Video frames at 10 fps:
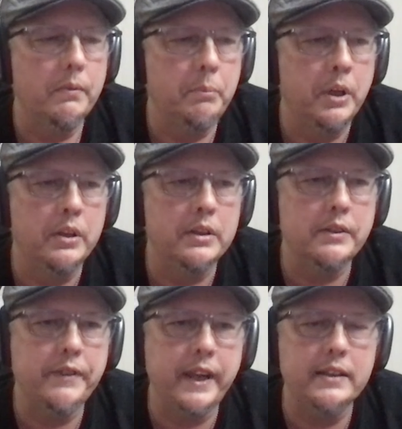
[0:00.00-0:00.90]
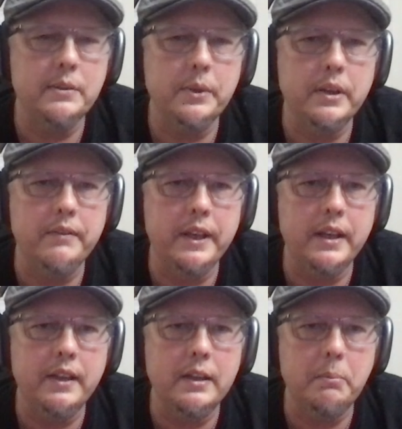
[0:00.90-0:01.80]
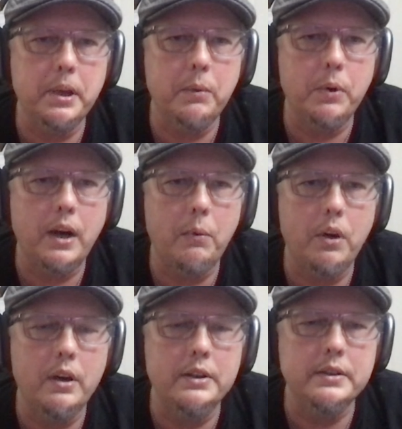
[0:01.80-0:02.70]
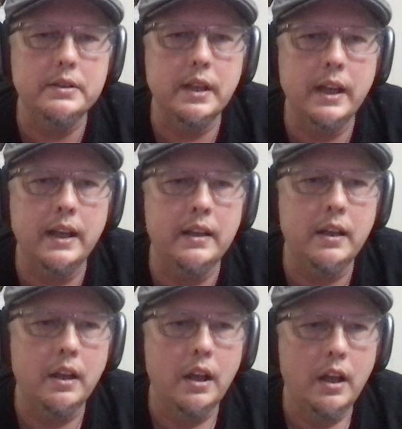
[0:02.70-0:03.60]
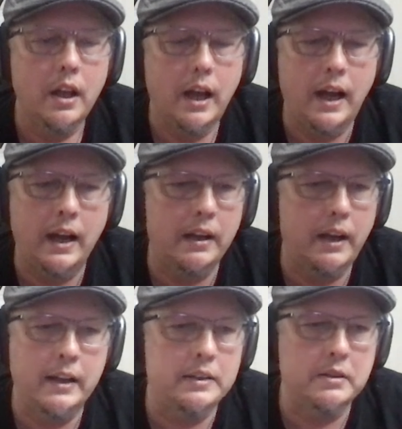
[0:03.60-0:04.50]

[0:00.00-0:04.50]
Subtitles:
millions of fans that would give anything to be where I was, and I